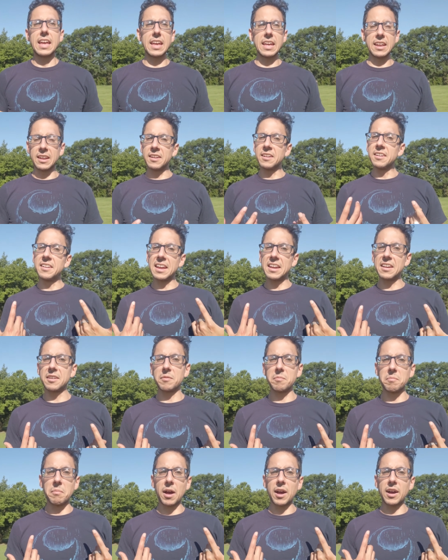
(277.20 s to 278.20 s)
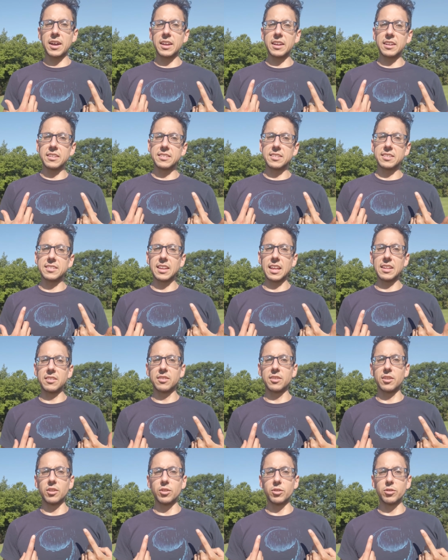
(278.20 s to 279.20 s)
inundate my
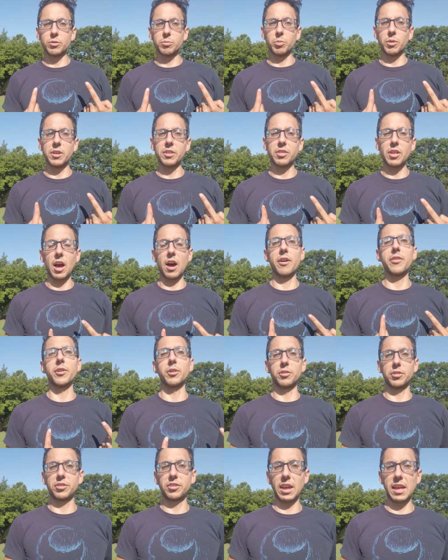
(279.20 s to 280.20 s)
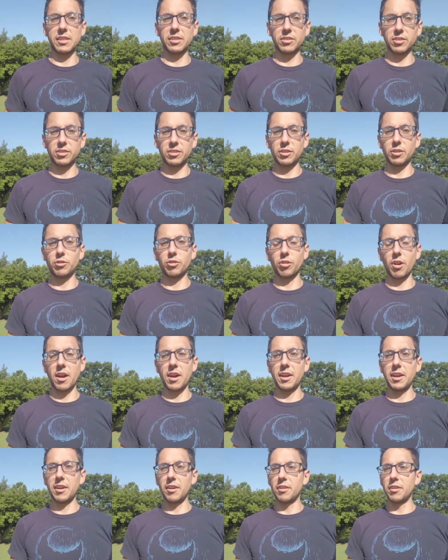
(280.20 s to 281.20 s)
senses with other scents to
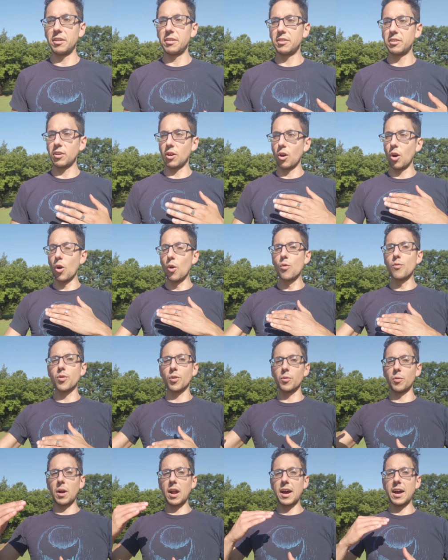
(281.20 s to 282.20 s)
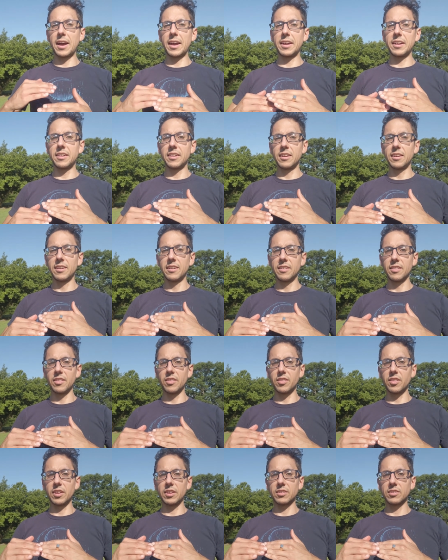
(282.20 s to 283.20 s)
try and override
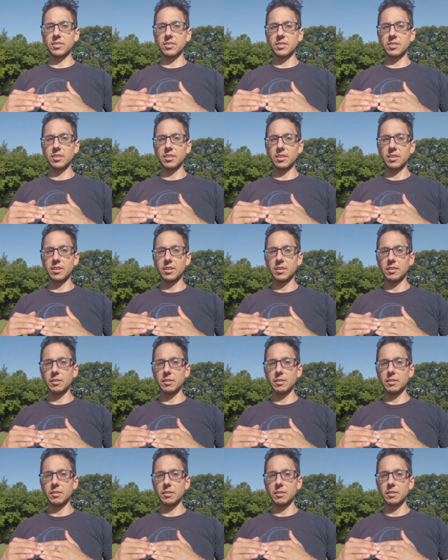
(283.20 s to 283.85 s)
this